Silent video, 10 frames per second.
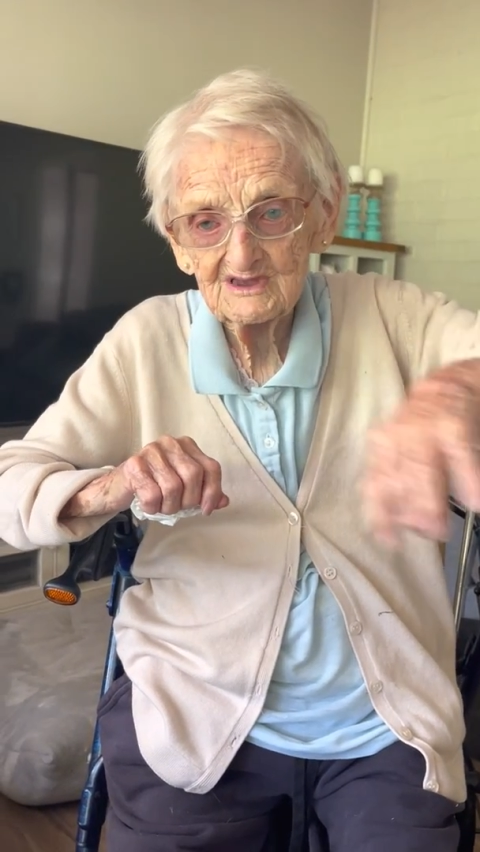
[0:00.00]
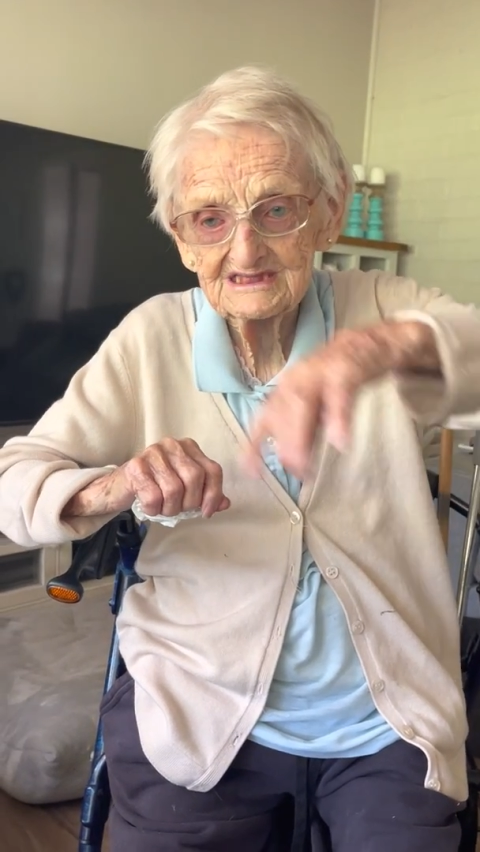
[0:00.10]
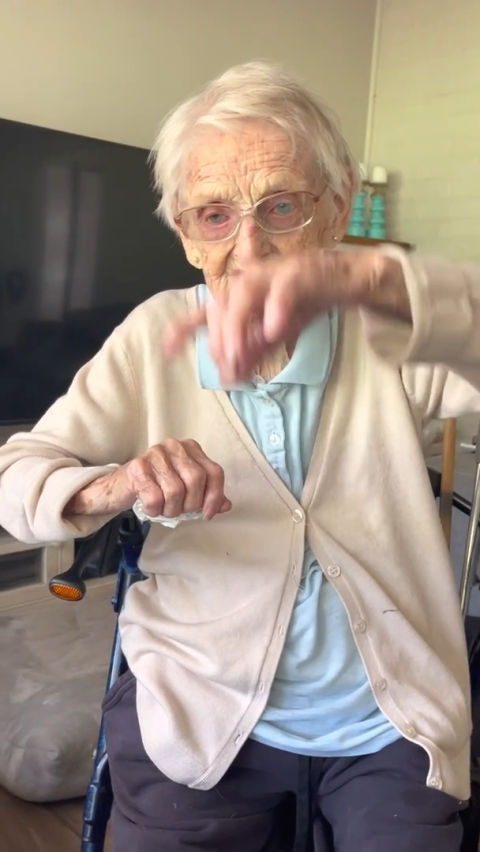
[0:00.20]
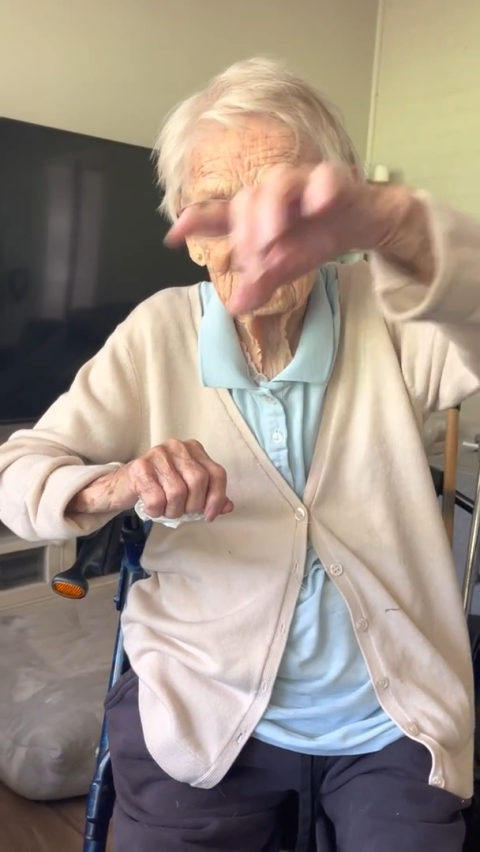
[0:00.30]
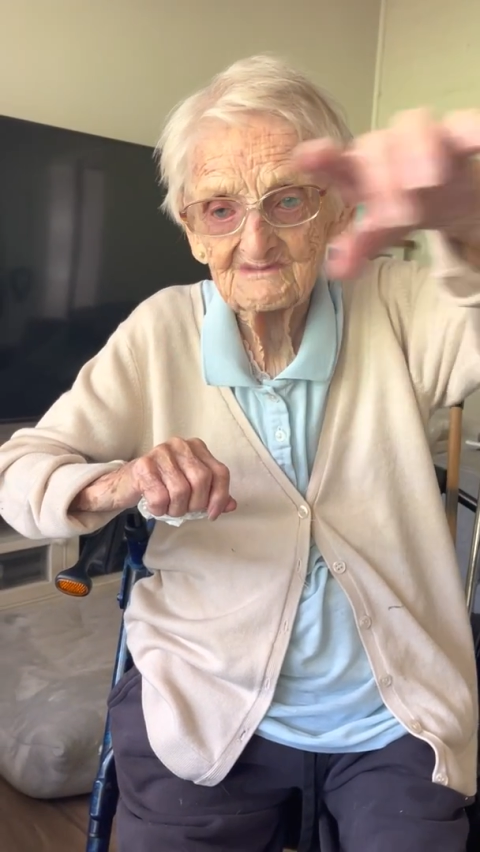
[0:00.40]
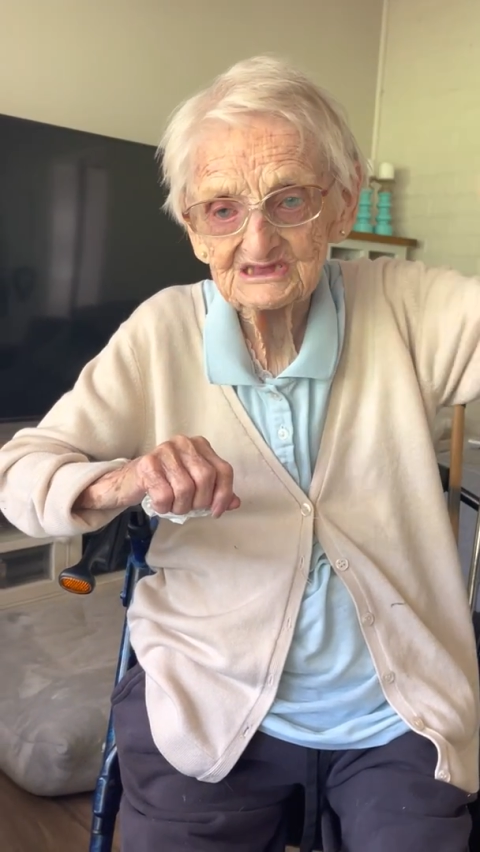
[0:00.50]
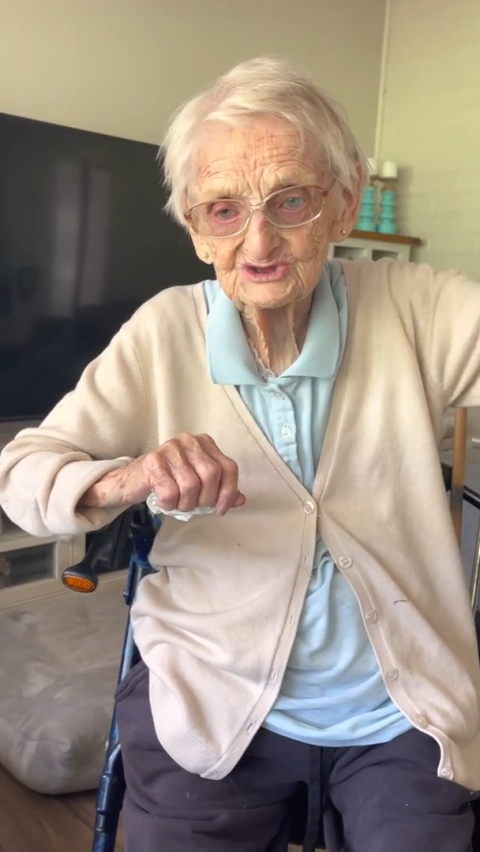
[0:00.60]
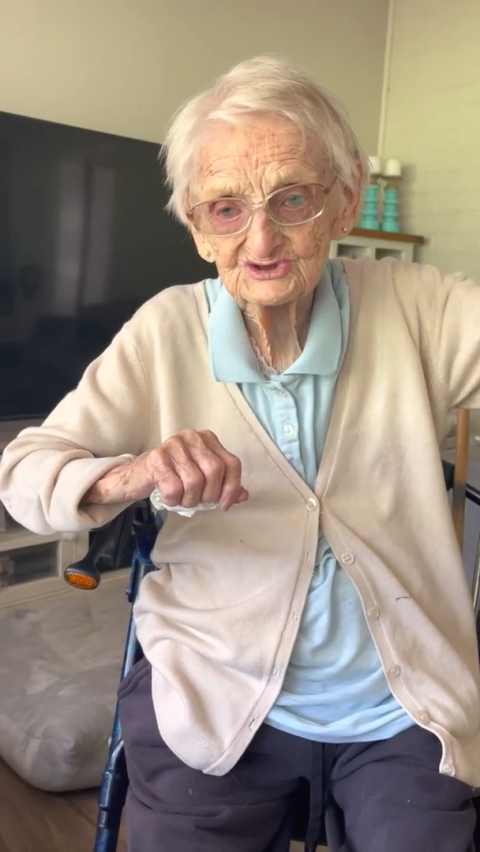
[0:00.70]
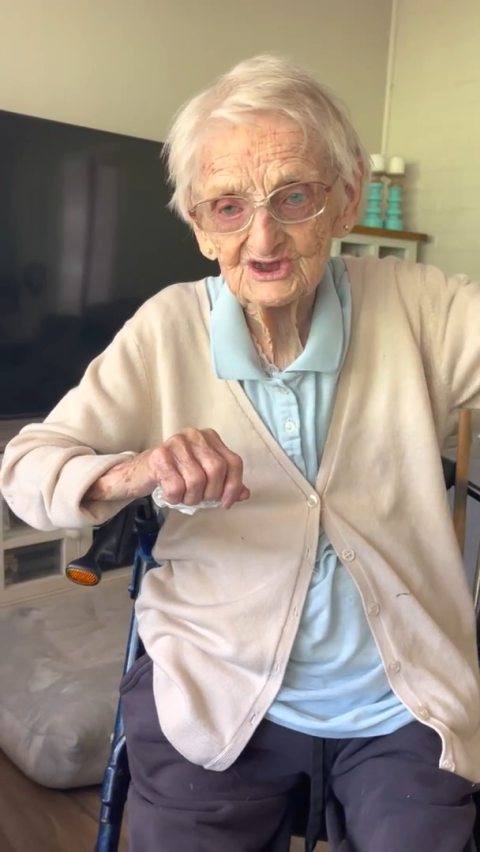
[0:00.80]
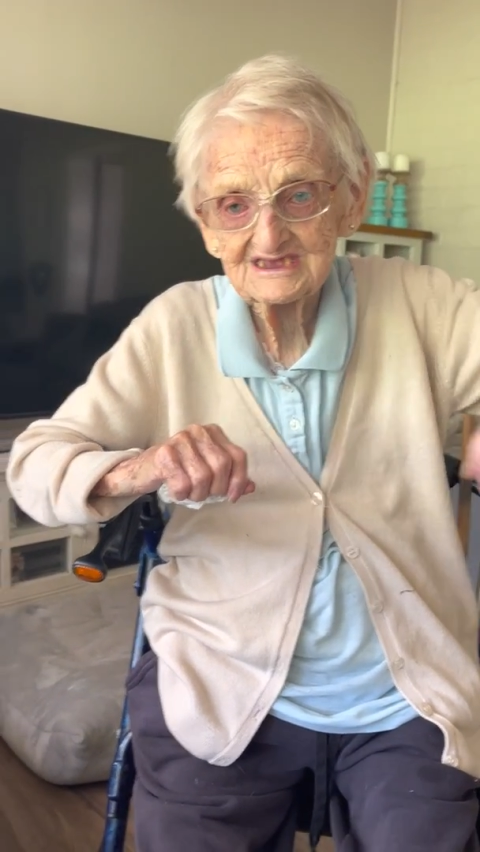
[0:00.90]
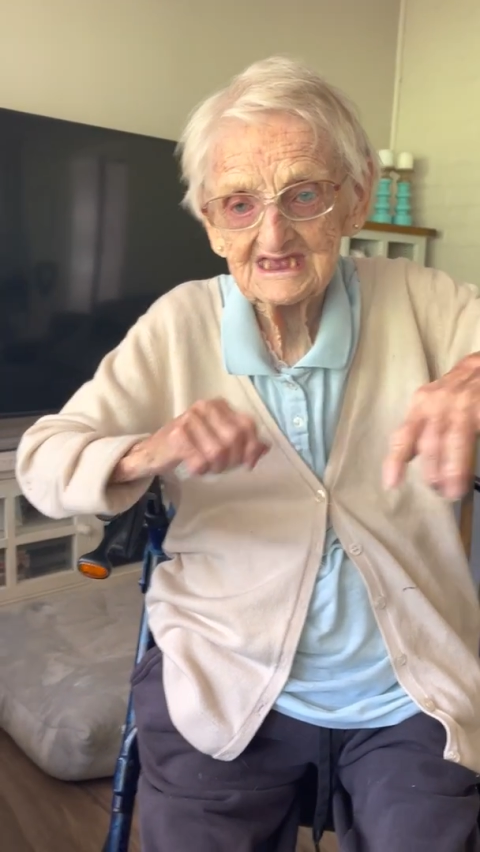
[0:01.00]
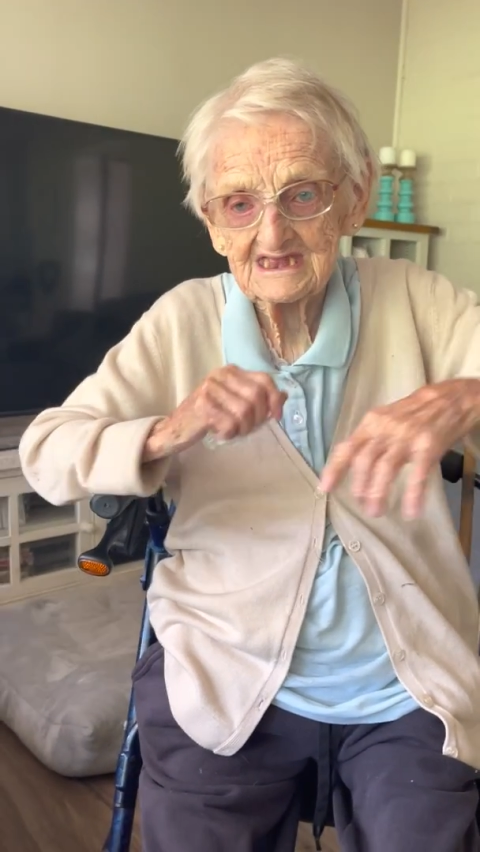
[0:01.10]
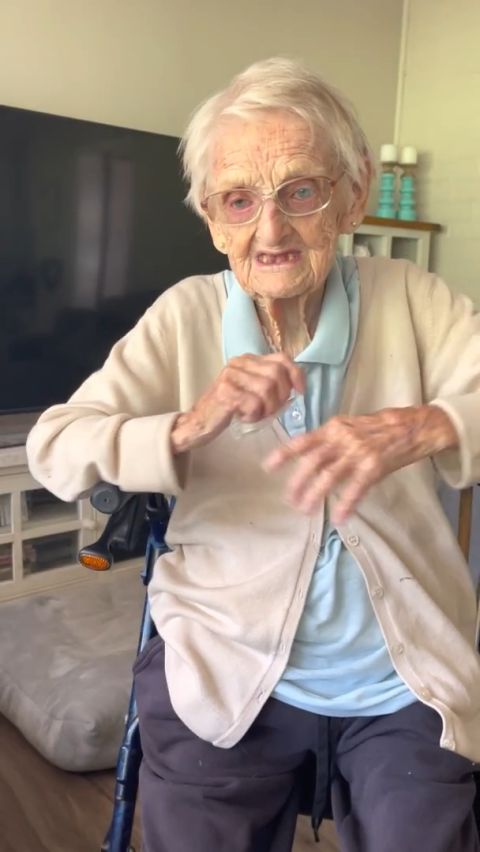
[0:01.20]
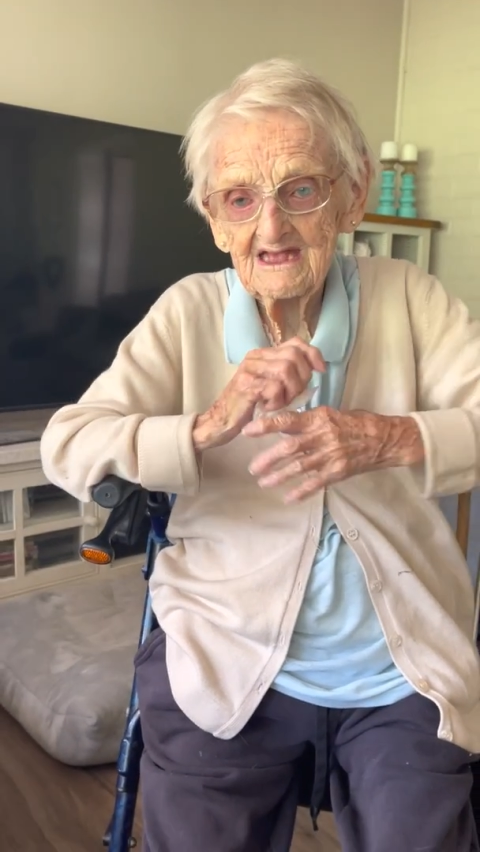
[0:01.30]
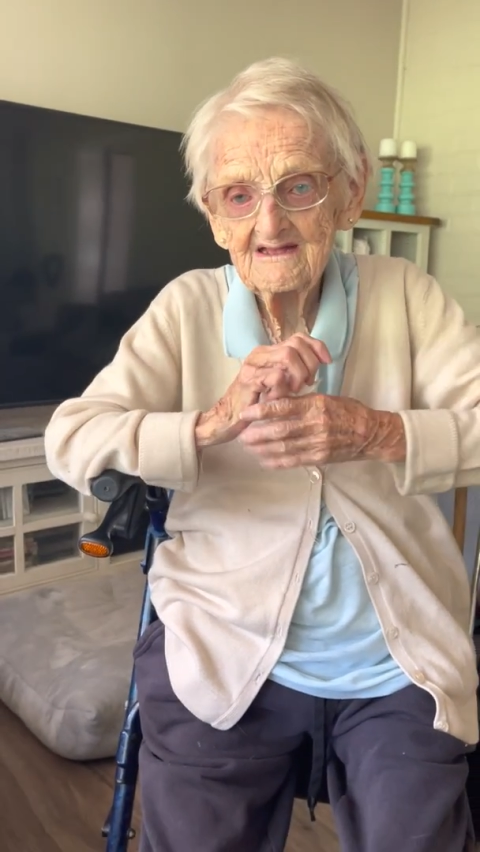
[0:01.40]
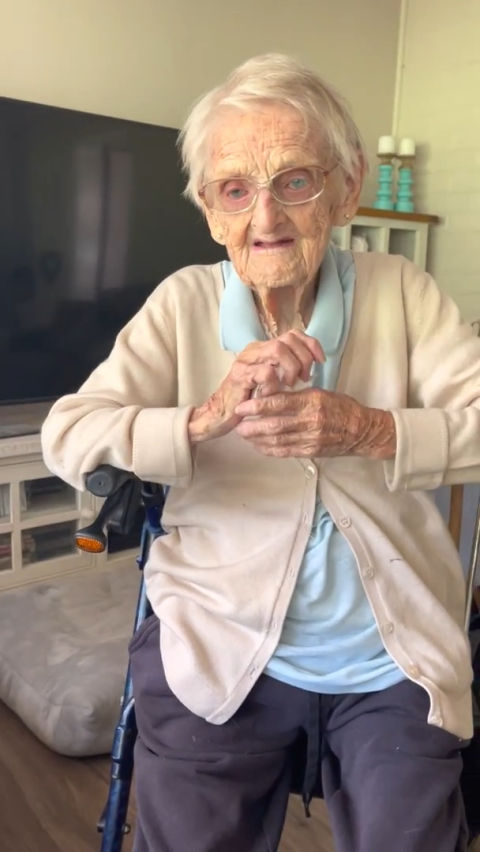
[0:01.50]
in the machine.